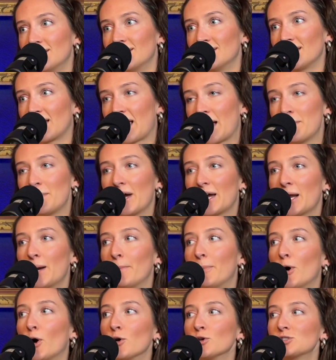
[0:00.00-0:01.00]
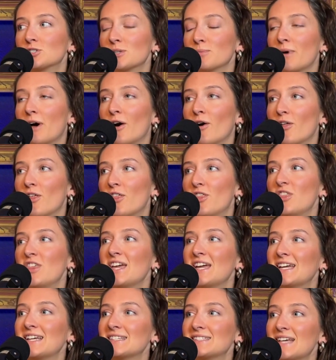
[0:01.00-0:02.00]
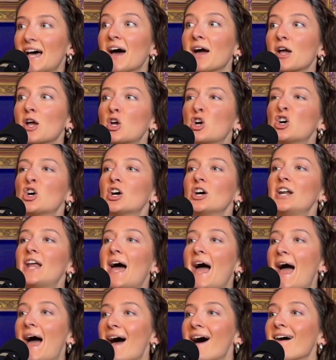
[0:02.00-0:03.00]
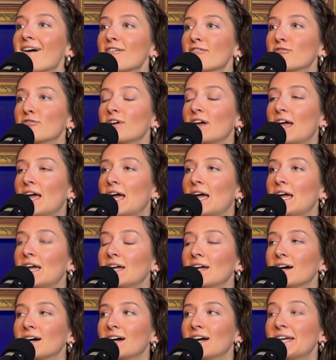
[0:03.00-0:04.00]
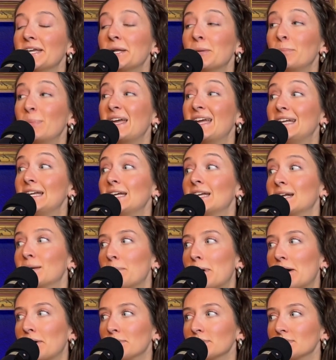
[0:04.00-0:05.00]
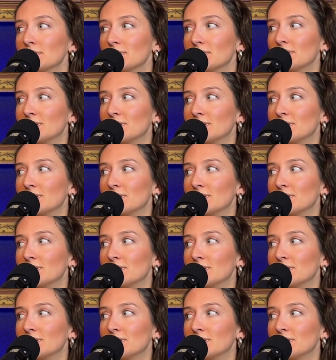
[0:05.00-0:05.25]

like, I'm not gonna post about things that could have an opinion about.